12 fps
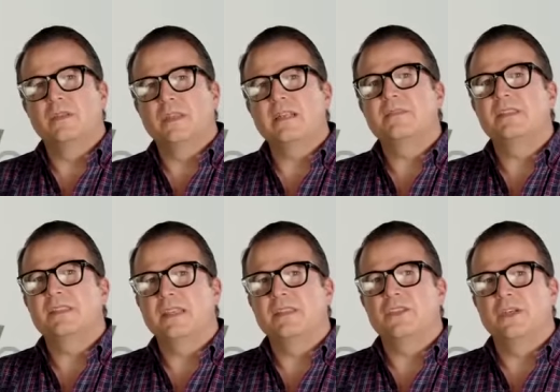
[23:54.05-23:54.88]
lot of
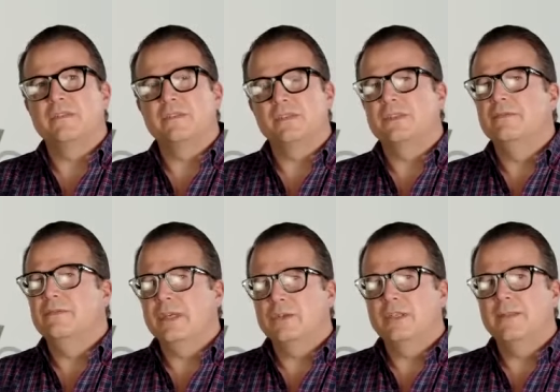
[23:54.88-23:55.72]
states offer some
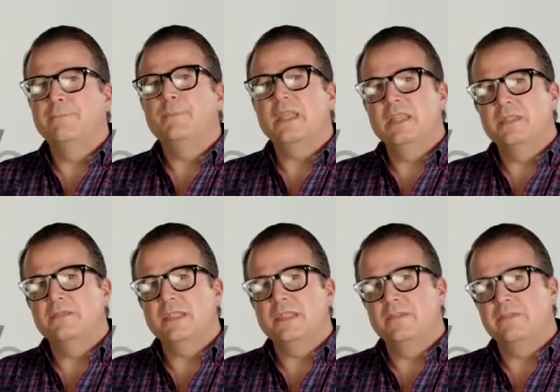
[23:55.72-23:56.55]
very
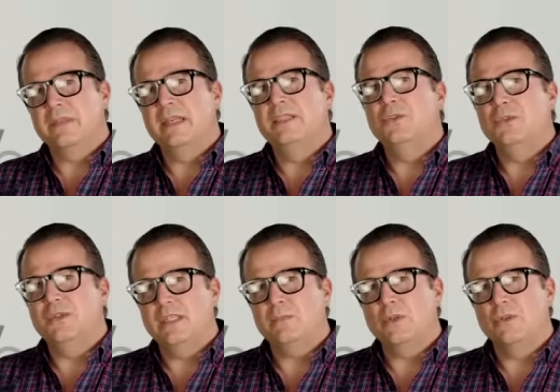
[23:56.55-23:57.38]
innovative and
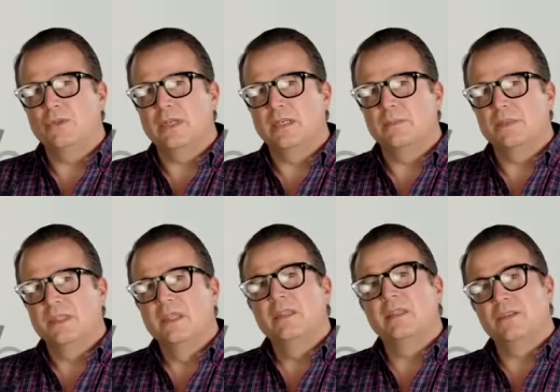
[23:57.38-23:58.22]
unique programs
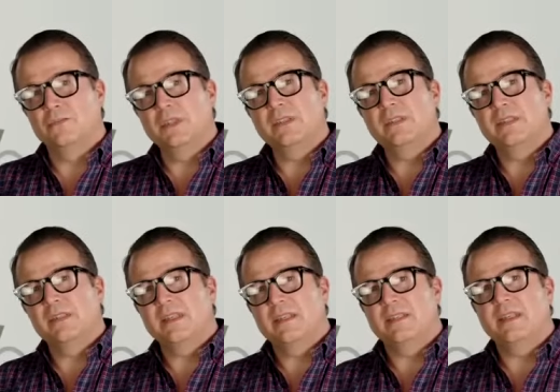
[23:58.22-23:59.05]
that are really
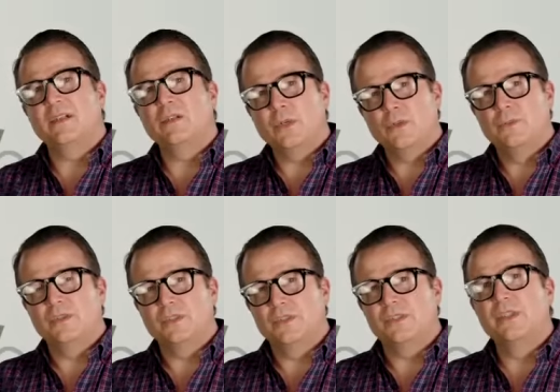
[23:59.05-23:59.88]
designed to help
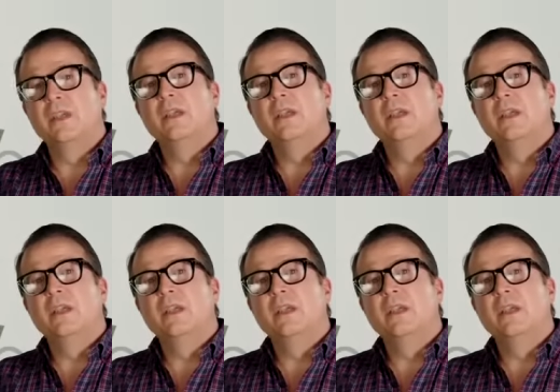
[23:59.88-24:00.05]
homeowners